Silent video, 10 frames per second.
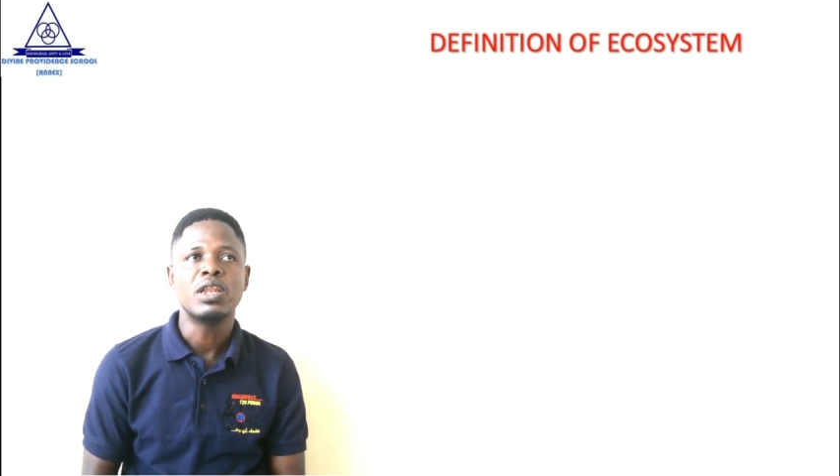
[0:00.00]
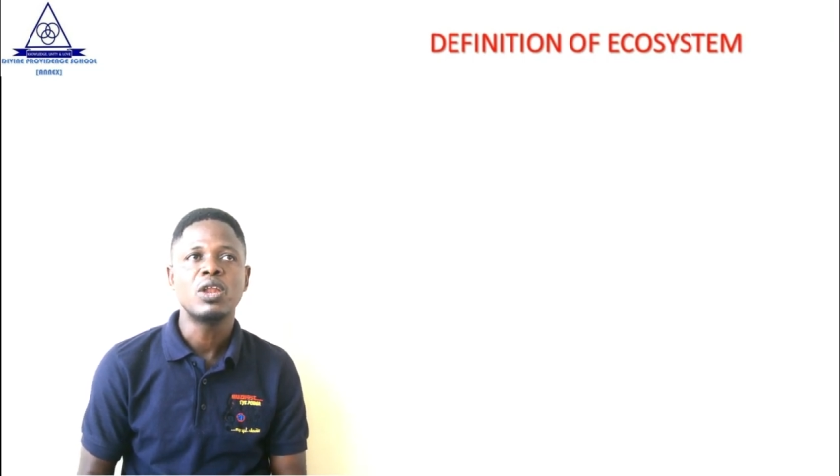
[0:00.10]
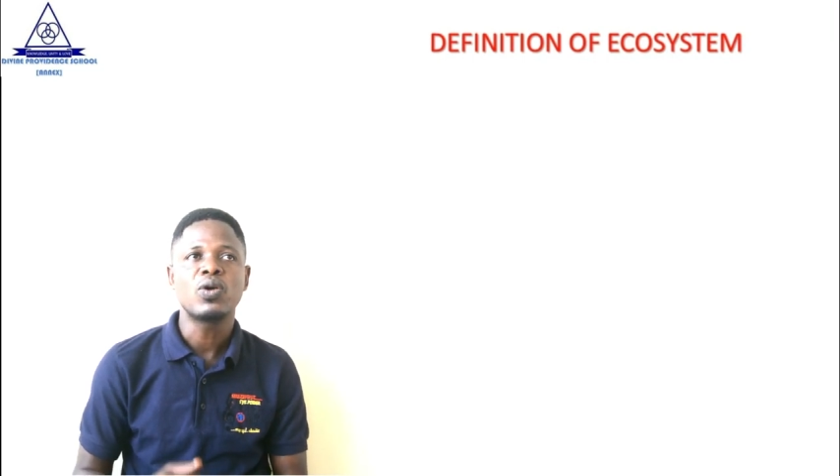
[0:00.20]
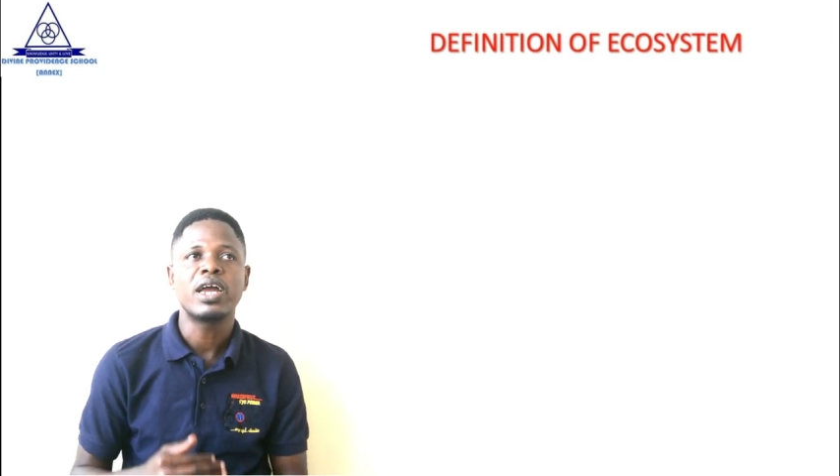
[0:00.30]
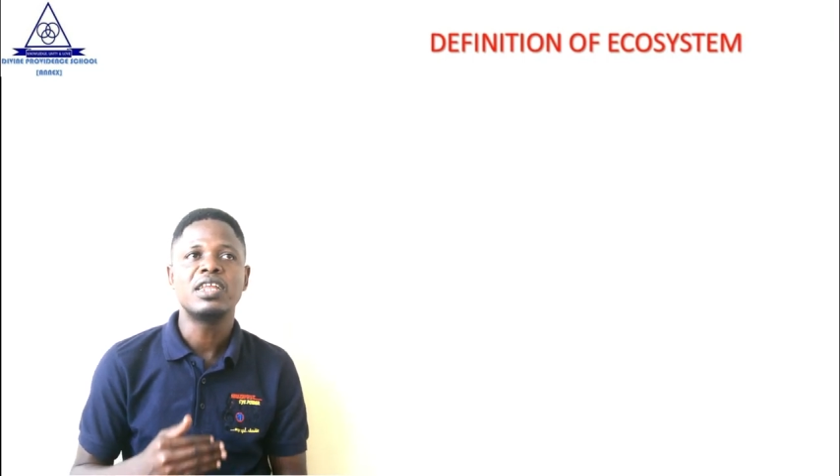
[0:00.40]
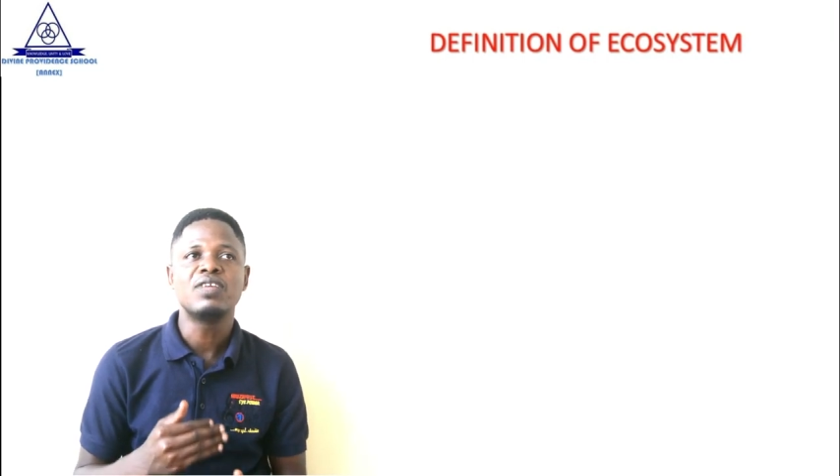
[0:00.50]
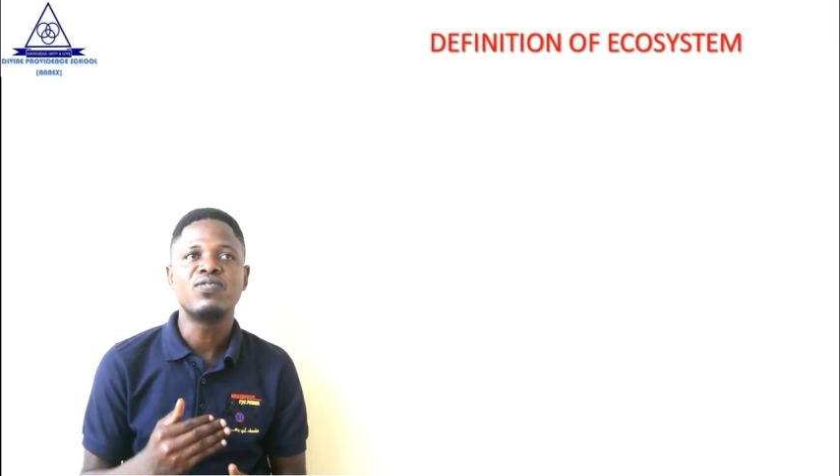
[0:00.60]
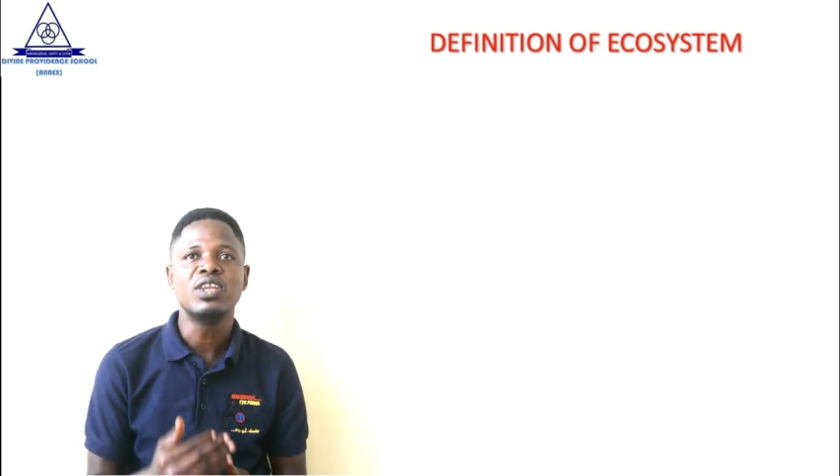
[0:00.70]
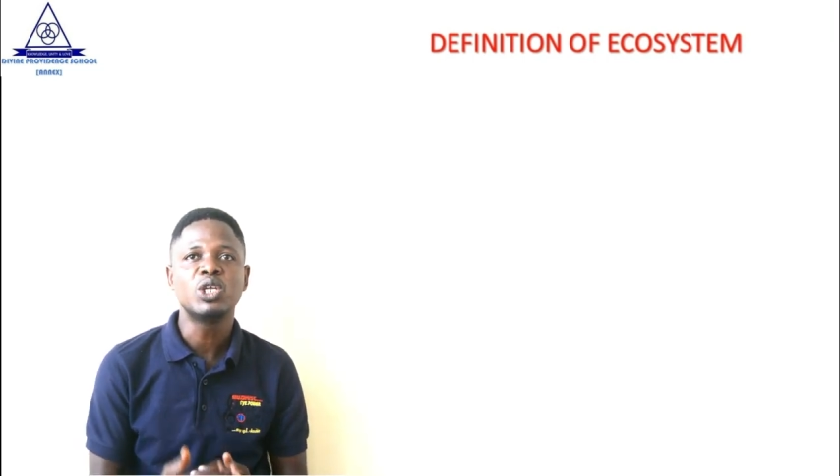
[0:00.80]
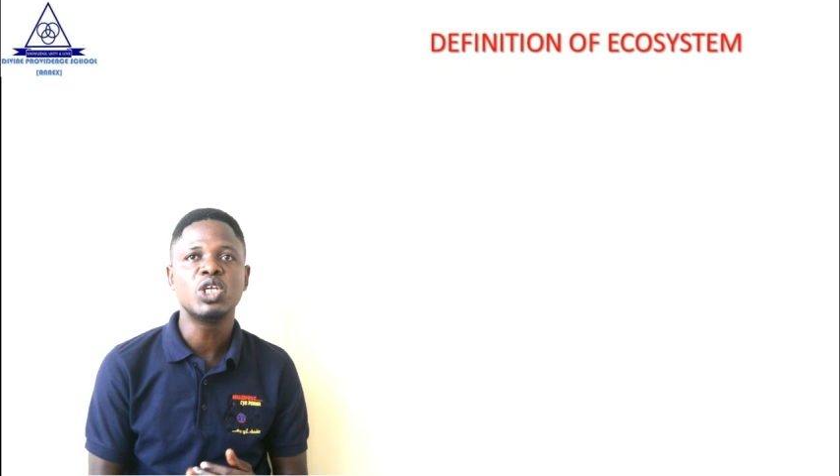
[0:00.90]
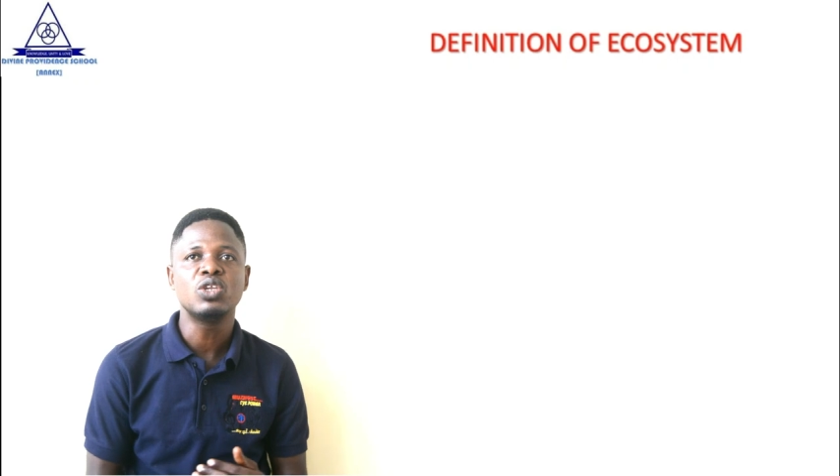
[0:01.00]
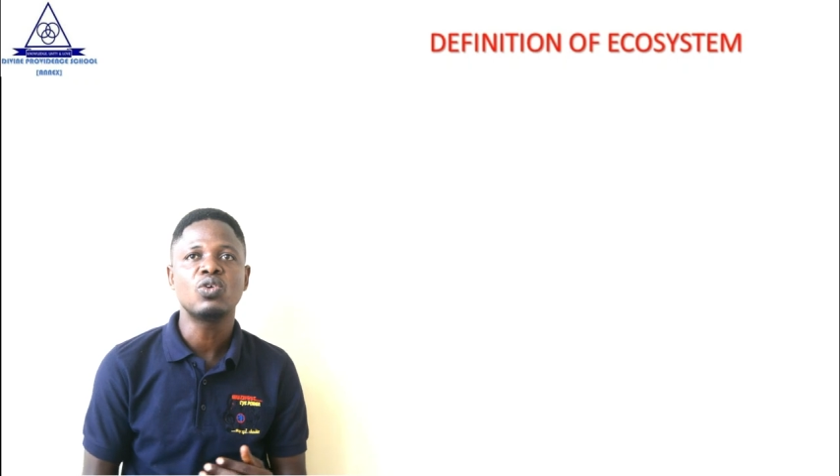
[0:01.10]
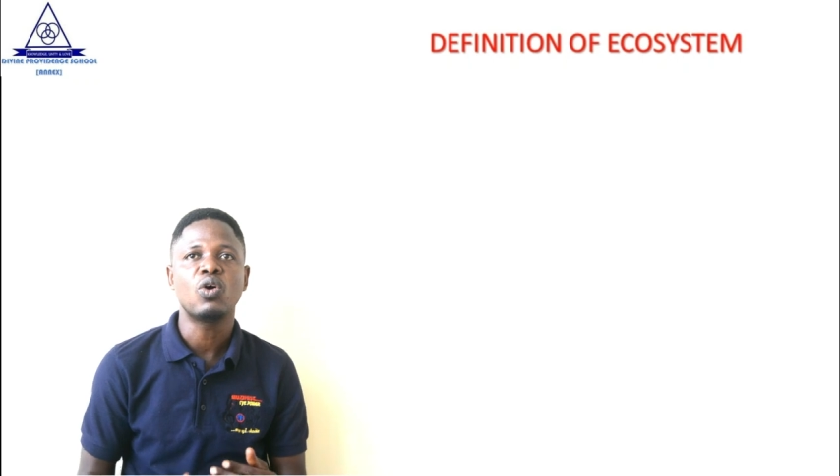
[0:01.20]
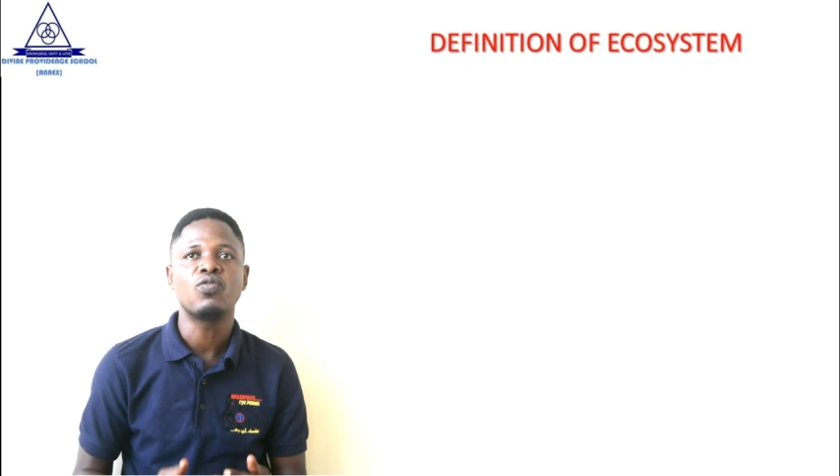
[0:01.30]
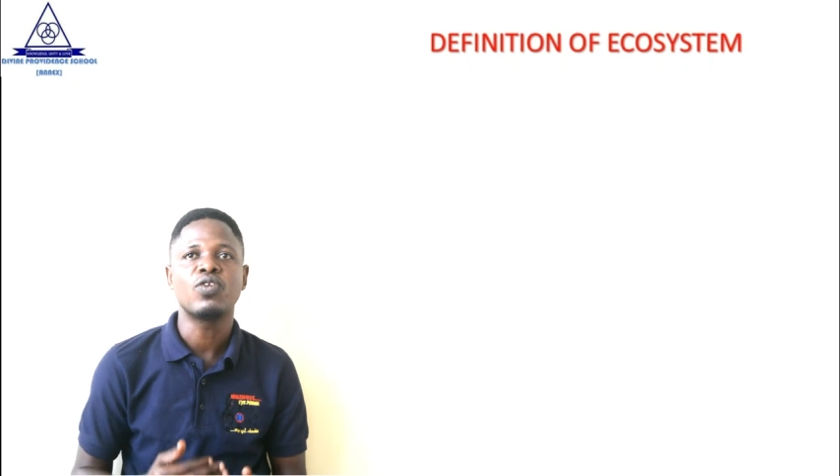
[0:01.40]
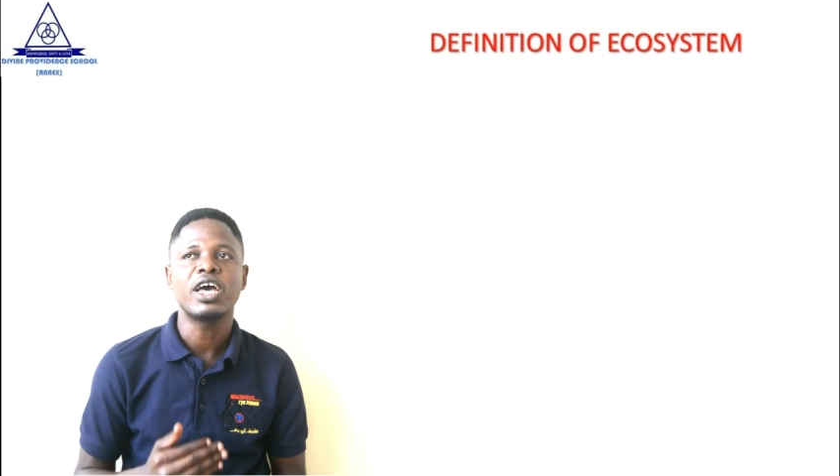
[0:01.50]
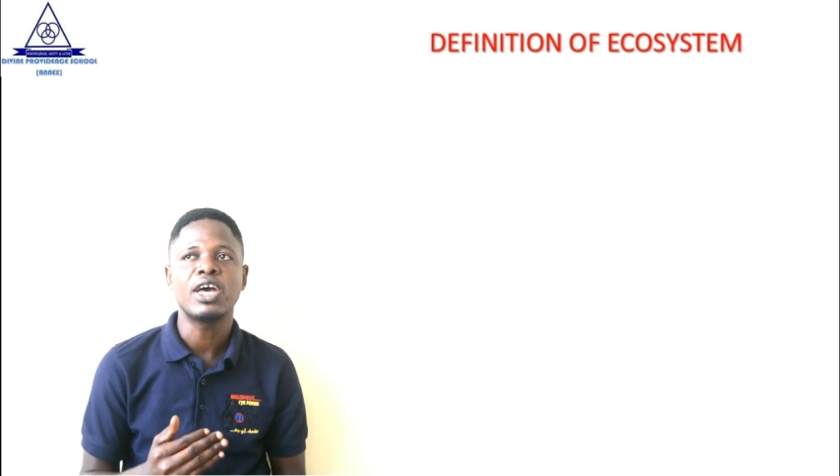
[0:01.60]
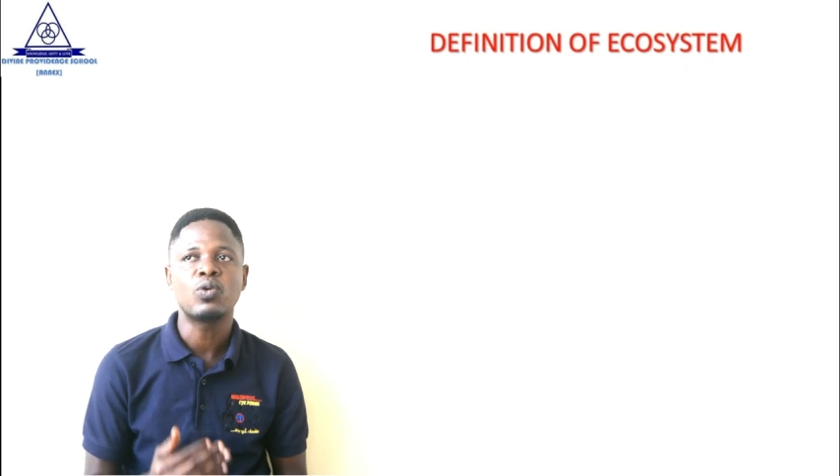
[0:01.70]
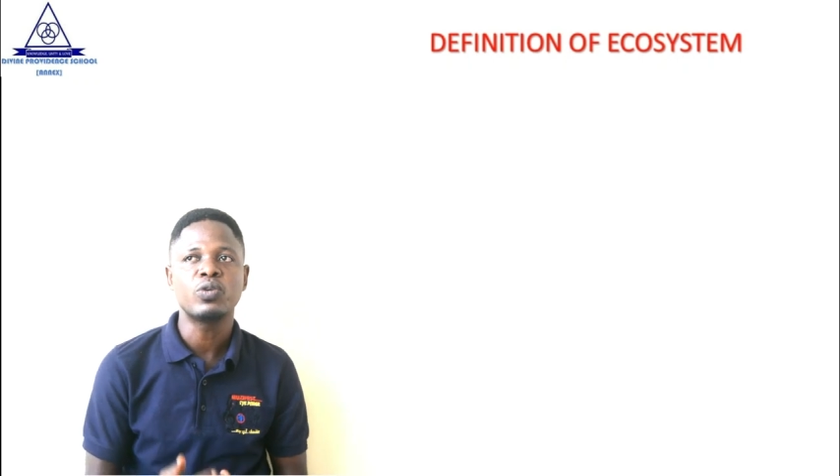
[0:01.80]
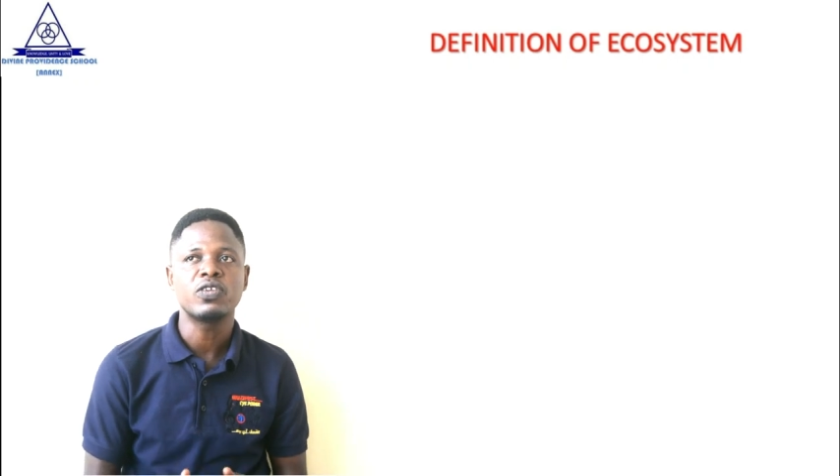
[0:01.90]
let's look at the definition of
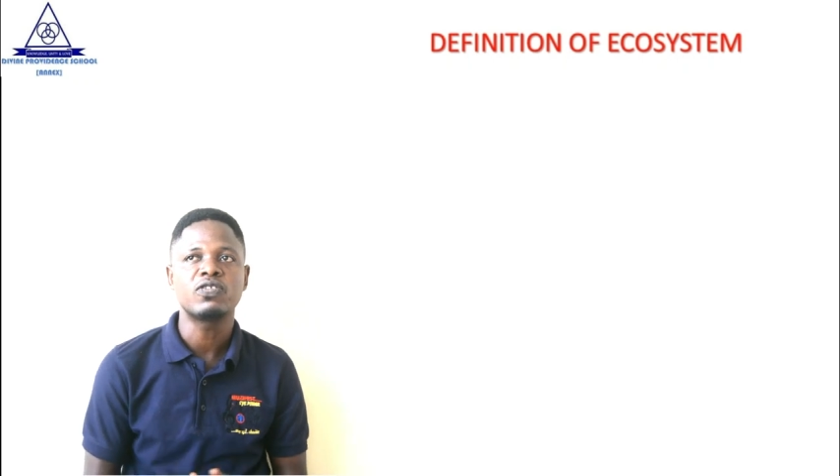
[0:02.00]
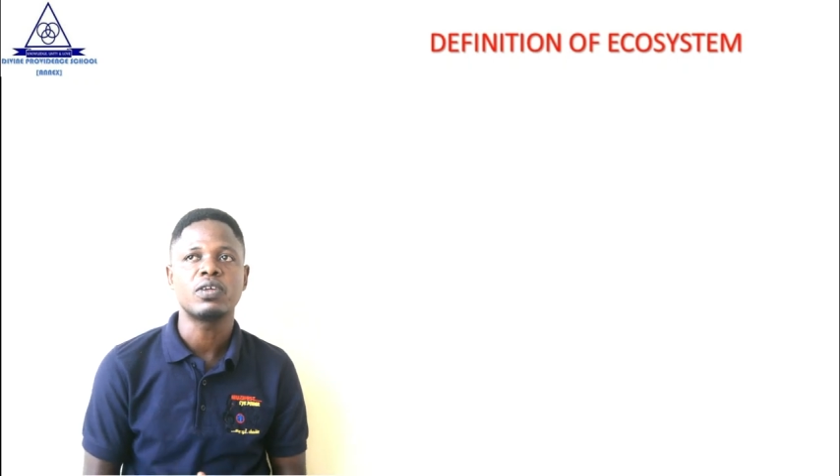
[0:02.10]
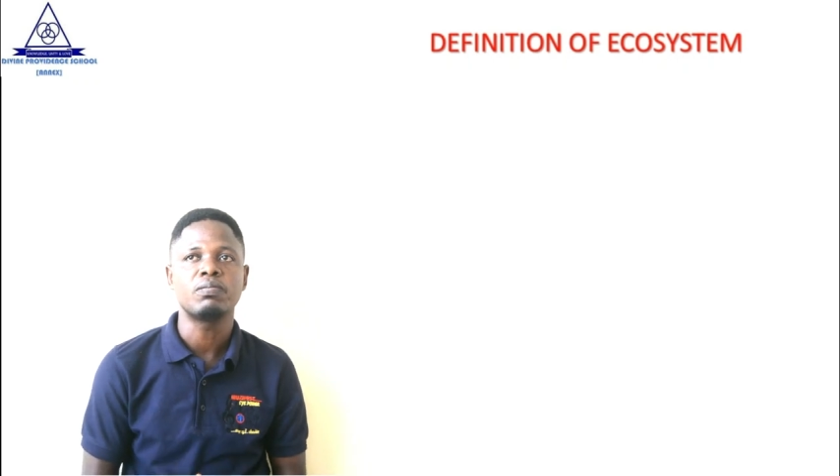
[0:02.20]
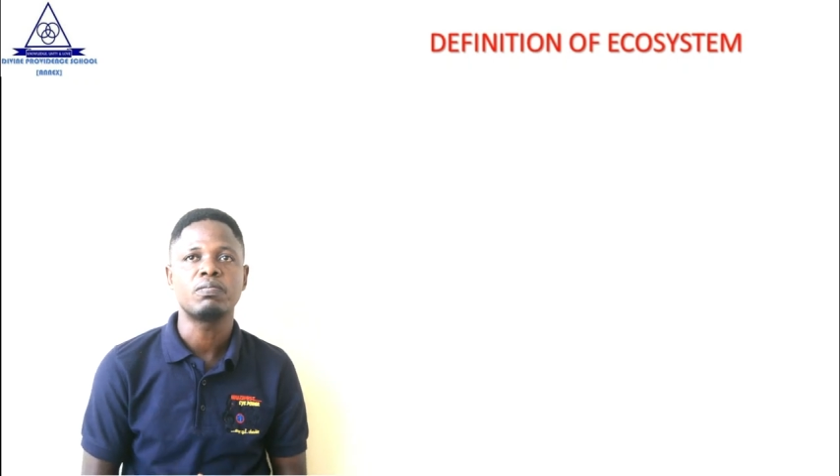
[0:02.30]
ecosystem.